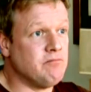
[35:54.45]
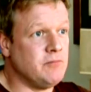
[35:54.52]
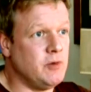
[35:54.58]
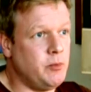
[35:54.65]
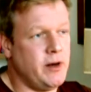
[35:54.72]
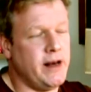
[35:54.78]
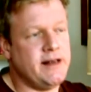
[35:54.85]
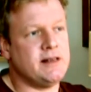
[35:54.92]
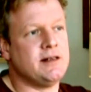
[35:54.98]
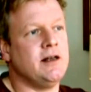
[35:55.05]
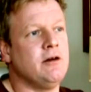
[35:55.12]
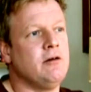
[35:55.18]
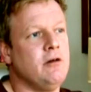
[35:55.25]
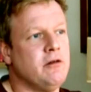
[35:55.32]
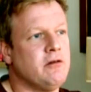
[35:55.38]
the police,
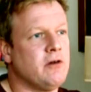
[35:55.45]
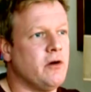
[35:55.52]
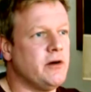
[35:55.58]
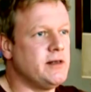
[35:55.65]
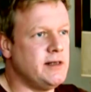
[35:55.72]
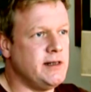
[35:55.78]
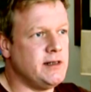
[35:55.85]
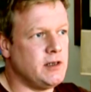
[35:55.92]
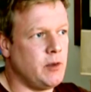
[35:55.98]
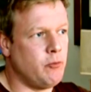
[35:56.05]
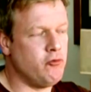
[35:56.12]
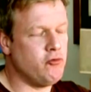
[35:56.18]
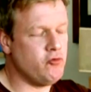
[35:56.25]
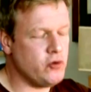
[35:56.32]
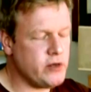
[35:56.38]
local authorities are
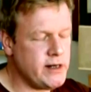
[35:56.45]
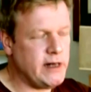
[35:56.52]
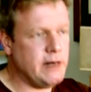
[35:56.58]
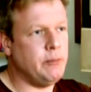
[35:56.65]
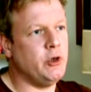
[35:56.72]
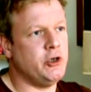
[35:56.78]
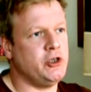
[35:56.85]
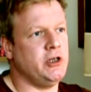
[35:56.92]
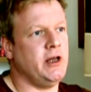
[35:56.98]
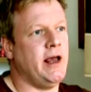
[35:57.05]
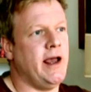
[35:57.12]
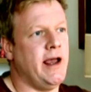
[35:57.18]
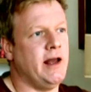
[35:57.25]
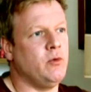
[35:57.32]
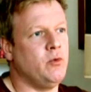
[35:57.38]
really pushing
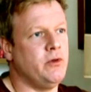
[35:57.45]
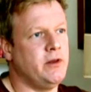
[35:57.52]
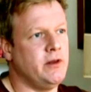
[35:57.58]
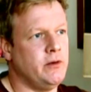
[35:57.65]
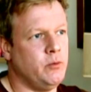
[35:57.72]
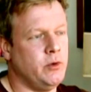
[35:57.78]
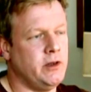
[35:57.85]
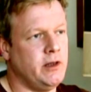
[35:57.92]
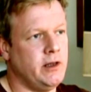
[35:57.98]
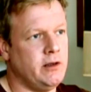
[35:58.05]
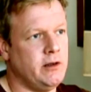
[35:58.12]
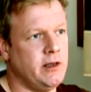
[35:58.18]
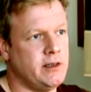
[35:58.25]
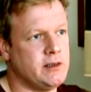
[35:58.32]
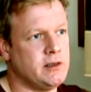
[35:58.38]
ahead
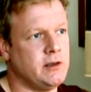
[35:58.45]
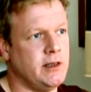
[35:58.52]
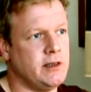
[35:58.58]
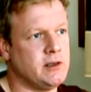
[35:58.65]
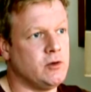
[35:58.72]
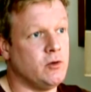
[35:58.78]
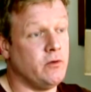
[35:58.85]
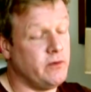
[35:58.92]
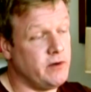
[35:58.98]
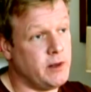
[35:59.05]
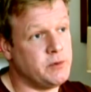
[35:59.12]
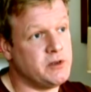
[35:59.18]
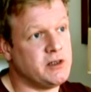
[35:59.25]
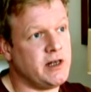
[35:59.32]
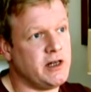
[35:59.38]
with this sort of
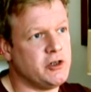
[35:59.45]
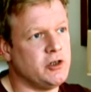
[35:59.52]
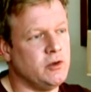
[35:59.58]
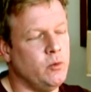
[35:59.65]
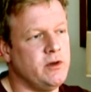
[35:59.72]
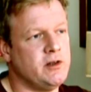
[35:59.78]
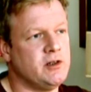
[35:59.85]
obsession with